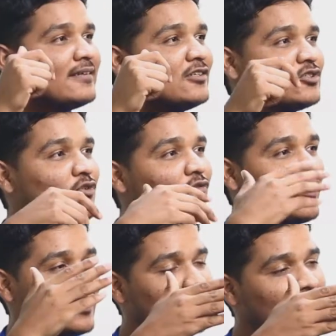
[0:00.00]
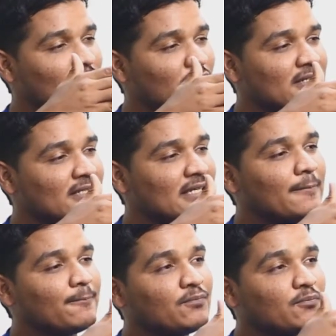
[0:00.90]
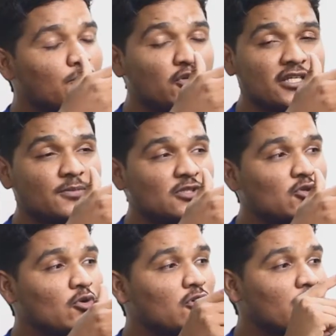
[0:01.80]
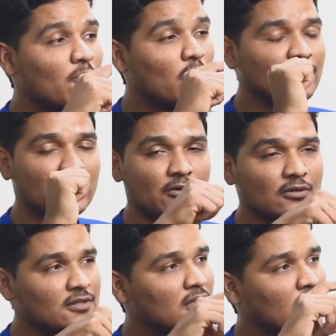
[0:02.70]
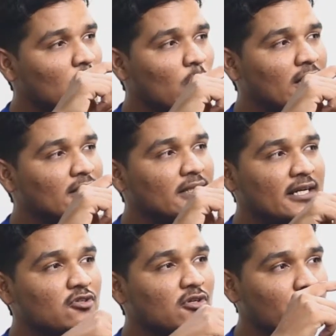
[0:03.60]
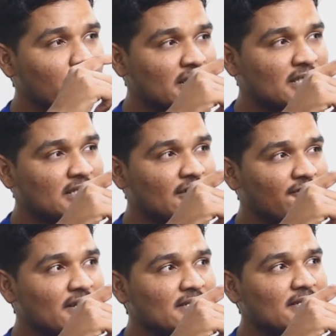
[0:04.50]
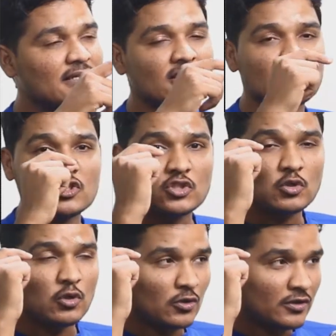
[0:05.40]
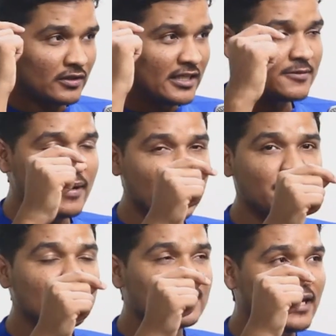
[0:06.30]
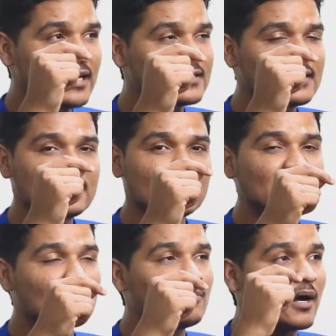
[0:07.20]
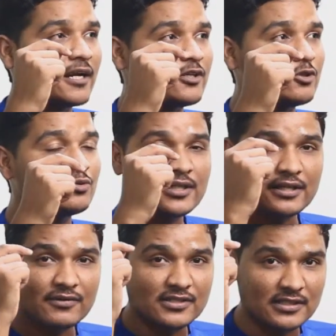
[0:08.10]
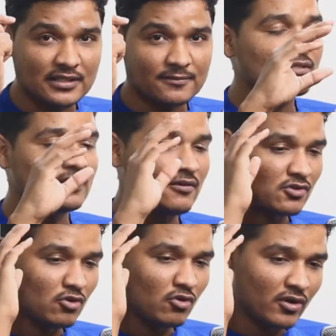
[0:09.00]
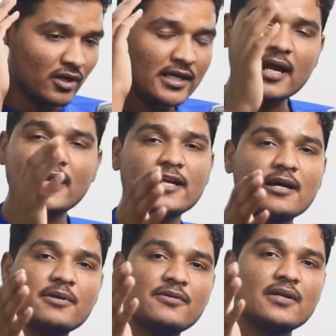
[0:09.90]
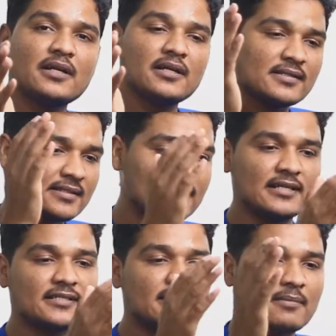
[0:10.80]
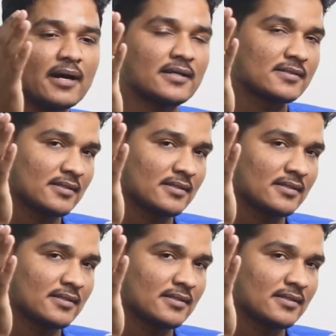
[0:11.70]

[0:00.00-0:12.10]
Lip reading: So here you can see put has been sold more than calls. Well, there is not a much difference, so this might be the case. That's why market took the reversal. There was no clear idea between sellers and buyers